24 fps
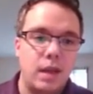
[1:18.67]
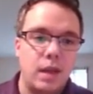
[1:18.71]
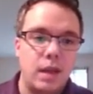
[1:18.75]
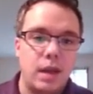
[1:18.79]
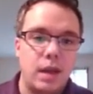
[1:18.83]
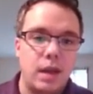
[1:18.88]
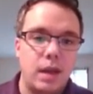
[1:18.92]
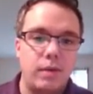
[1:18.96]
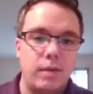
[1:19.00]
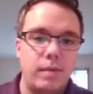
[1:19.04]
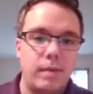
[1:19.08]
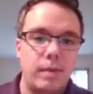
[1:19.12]

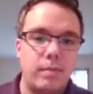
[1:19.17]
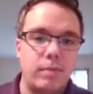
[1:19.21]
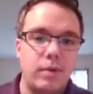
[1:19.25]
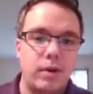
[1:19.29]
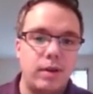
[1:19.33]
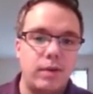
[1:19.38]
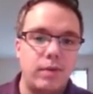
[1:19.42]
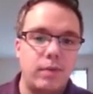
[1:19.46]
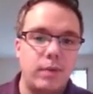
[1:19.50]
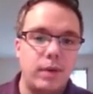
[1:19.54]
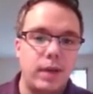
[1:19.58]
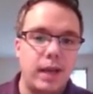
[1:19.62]
And remember,
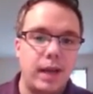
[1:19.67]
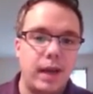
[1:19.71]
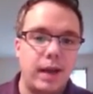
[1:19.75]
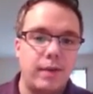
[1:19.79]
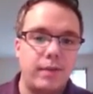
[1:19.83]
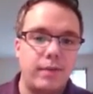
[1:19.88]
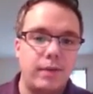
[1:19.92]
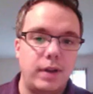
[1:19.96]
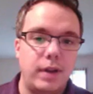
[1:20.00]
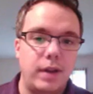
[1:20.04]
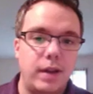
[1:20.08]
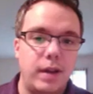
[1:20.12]
if we
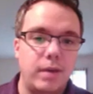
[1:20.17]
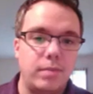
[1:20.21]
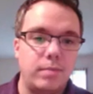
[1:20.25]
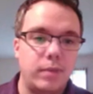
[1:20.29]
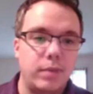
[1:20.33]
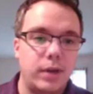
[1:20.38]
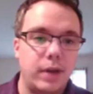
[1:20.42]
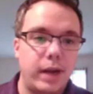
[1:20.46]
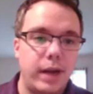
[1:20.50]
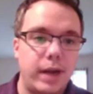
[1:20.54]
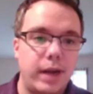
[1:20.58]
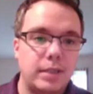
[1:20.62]
have a
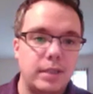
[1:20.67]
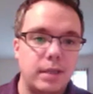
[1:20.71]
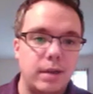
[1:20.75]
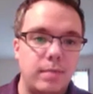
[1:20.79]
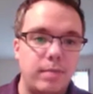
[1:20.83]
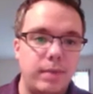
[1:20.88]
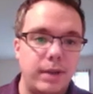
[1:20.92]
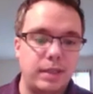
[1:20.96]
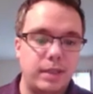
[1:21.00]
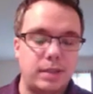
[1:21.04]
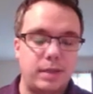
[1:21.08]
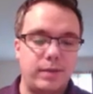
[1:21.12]
number as our
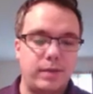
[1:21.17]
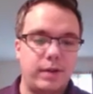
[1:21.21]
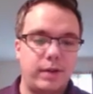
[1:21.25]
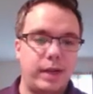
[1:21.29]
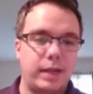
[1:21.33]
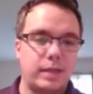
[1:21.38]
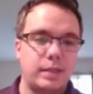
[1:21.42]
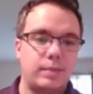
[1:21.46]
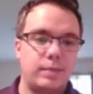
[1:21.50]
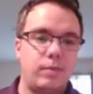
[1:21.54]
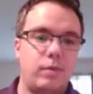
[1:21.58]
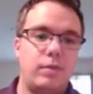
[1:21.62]
base of our
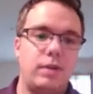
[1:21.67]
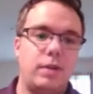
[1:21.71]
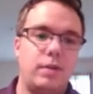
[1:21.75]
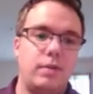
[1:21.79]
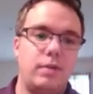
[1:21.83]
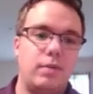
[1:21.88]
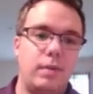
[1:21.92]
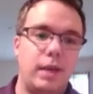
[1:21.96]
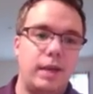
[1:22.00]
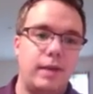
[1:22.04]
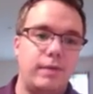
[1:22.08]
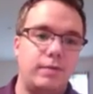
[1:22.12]
exponent,
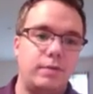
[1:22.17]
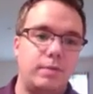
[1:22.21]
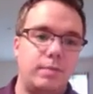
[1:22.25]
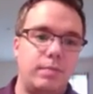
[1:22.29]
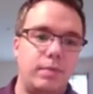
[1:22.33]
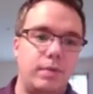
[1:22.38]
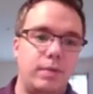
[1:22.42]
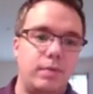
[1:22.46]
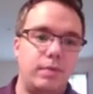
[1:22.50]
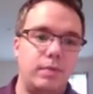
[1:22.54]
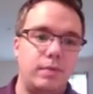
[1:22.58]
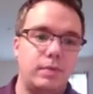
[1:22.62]
we have to
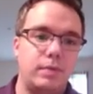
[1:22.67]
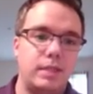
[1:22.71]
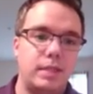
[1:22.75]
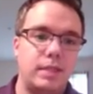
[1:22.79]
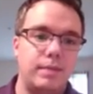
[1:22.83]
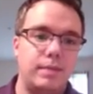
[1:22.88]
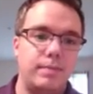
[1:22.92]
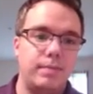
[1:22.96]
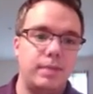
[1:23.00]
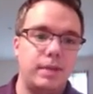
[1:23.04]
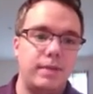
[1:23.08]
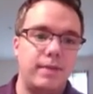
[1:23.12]

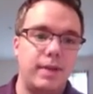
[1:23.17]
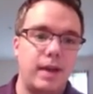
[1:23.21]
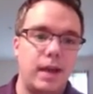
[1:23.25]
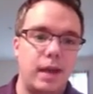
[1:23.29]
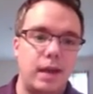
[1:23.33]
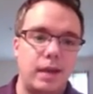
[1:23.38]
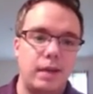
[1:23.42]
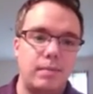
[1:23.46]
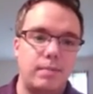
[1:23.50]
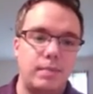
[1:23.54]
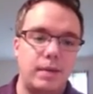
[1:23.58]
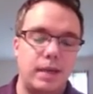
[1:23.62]

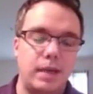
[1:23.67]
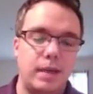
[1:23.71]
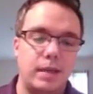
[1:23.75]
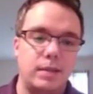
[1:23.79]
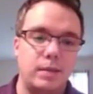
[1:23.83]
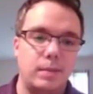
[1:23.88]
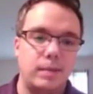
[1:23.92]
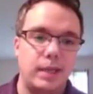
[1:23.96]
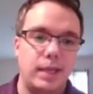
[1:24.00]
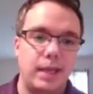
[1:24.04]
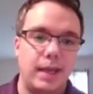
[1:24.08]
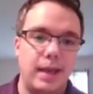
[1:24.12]
simplify
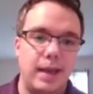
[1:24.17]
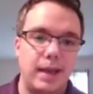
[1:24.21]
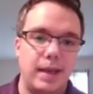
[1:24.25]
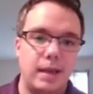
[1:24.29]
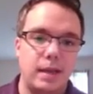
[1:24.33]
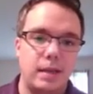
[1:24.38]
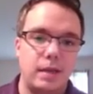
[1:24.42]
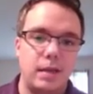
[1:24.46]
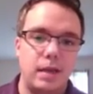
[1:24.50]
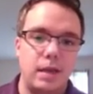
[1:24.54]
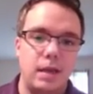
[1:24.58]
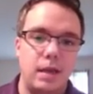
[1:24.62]
because we
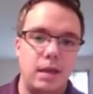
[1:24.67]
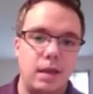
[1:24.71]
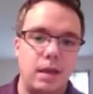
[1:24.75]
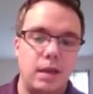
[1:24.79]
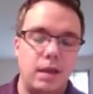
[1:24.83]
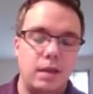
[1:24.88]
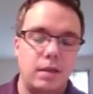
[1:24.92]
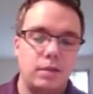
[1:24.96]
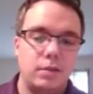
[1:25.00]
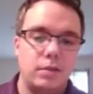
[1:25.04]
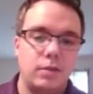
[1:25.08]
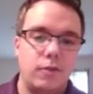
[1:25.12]
can.
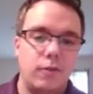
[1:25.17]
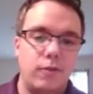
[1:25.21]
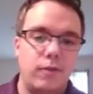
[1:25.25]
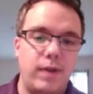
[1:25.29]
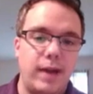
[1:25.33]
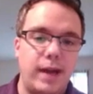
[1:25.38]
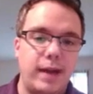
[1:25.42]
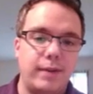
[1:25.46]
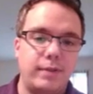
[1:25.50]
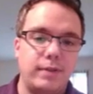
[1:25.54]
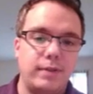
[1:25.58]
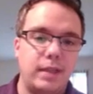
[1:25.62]
So
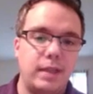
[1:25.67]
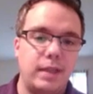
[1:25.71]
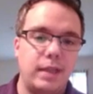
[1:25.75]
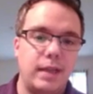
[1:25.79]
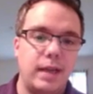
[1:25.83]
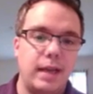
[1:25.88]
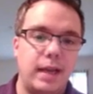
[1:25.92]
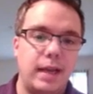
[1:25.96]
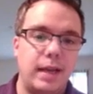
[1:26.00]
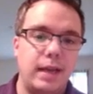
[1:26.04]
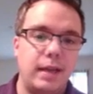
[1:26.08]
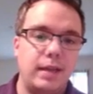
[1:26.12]
5 to the
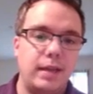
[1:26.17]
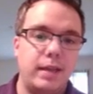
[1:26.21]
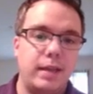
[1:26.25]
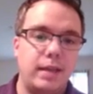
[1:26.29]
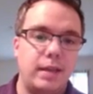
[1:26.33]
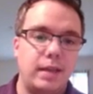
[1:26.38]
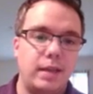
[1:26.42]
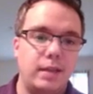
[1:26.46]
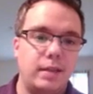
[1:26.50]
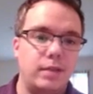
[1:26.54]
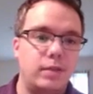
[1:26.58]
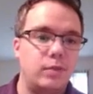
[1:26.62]
9th
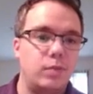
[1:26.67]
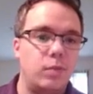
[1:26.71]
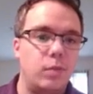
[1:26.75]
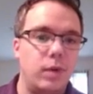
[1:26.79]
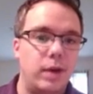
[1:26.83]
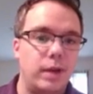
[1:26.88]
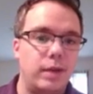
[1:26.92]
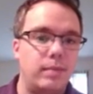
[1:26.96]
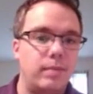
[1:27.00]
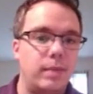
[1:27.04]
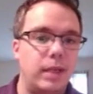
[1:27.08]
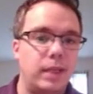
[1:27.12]
is
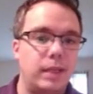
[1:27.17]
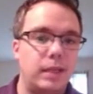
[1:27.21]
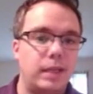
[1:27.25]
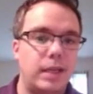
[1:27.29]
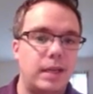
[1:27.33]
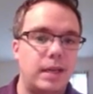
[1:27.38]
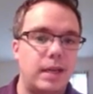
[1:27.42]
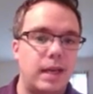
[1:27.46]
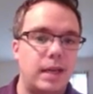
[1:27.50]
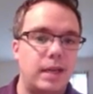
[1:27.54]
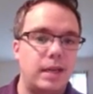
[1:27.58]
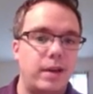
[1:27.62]

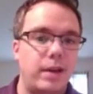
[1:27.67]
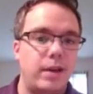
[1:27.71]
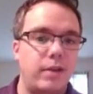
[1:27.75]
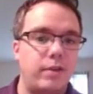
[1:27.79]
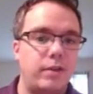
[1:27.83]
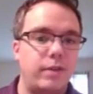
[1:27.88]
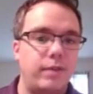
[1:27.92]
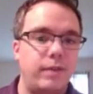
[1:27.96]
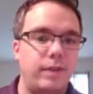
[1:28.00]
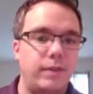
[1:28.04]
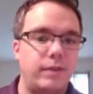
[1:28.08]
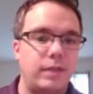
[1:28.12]

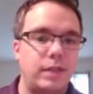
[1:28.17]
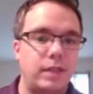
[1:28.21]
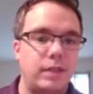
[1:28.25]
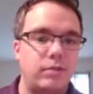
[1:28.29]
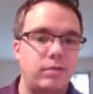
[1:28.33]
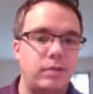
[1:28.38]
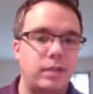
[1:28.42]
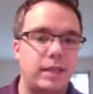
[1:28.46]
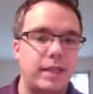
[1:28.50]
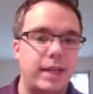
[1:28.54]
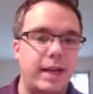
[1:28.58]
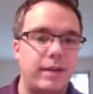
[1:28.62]

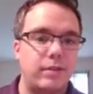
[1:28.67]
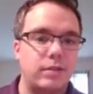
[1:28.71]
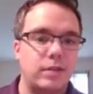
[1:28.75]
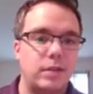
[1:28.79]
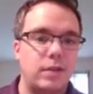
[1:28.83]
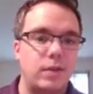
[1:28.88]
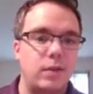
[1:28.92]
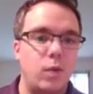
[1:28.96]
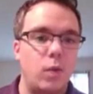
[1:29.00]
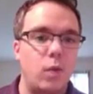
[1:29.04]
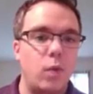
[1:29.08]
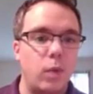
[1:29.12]

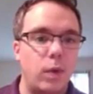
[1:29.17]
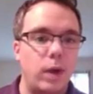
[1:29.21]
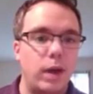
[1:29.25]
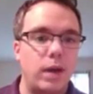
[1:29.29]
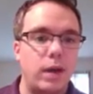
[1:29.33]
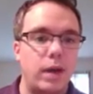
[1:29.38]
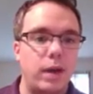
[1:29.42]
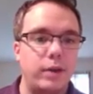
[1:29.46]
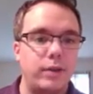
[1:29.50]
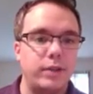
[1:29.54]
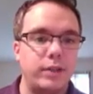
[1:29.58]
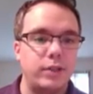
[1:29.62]

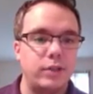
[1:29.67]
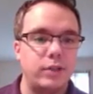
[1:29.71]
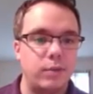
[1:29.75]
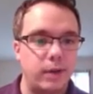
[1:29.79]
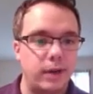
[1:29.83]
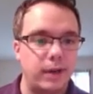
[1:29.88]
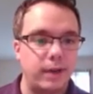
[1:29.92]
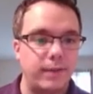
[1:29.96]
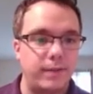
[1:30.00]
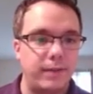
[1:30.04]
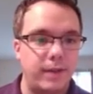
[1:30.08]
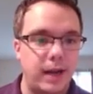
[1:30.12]

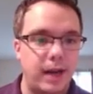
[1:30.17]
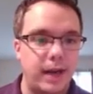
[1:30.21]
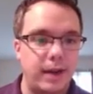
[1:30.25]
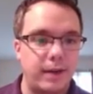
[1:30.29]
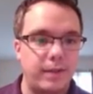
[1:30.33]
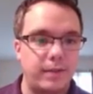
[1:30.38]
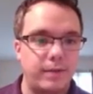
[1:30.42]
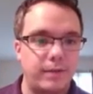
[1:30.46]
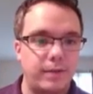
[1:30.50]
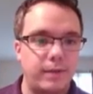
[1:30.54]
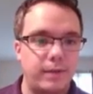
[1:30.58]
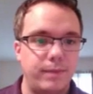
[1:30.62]
1,953,125
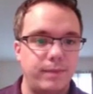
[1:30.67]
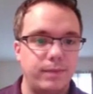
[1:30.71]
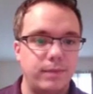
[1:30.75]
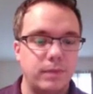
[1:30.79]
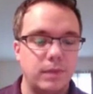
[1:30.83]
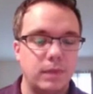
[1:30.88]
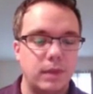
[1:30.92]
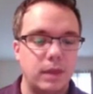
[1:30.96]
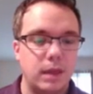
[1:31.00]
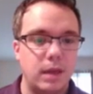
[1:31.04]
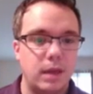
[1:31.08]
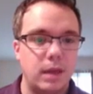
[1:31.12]

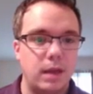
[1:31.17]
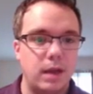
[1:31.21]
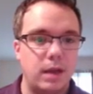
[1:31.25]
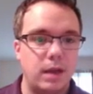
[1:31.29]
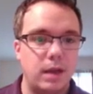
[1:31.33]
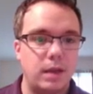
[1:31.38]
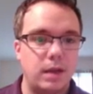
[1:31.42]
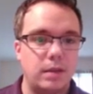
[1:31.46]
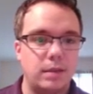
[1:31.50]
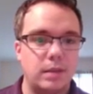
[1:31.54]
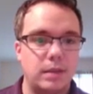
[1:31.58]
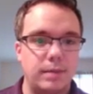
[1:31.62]

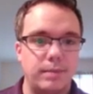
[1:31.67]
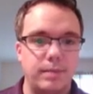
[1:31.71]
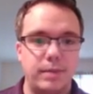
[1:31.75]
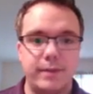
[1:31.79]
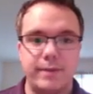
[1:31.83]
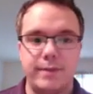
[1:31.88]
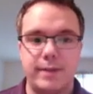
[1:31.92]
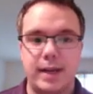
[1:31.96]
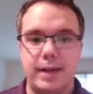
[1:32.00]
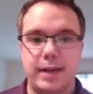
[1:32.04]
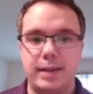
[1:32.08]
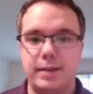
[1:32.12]

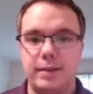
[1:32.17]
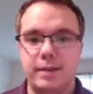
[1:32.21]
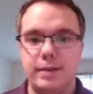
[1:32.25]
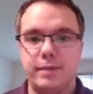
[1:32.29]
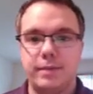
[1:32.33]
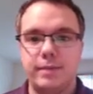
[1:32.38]
simplified.